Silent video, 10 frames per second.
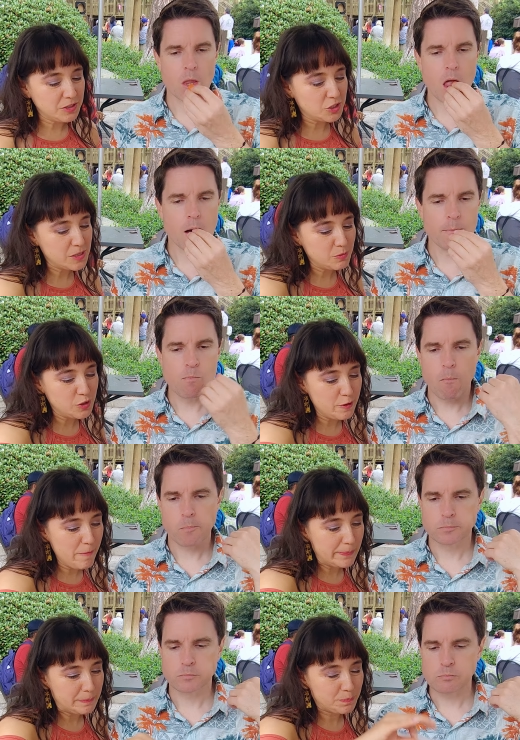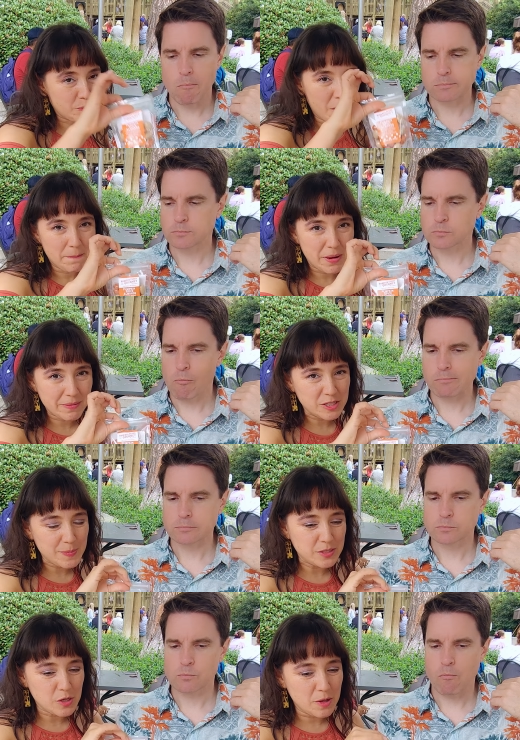Speaker 1: The top two, pumpkin
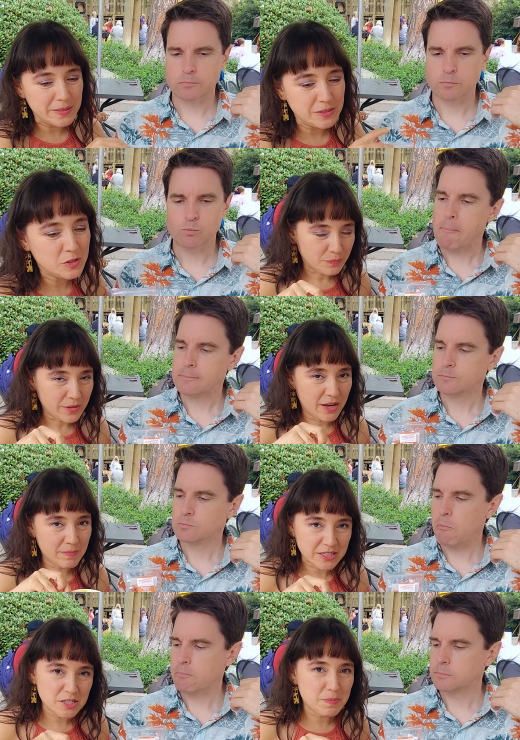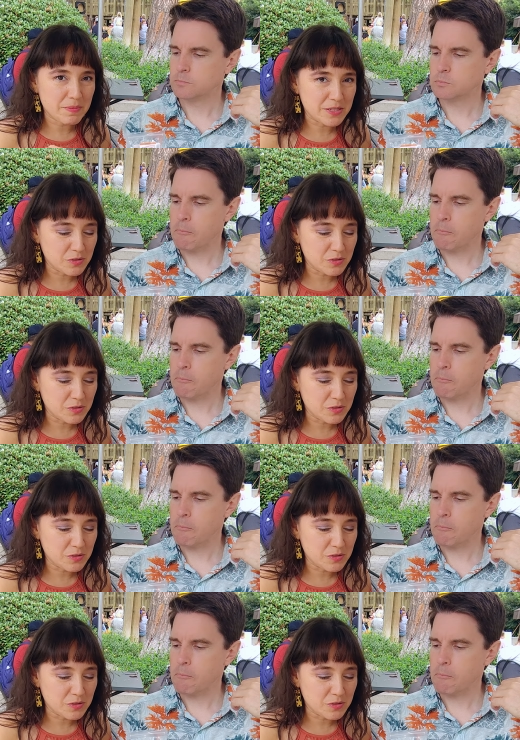spice almonds and melted pumpkin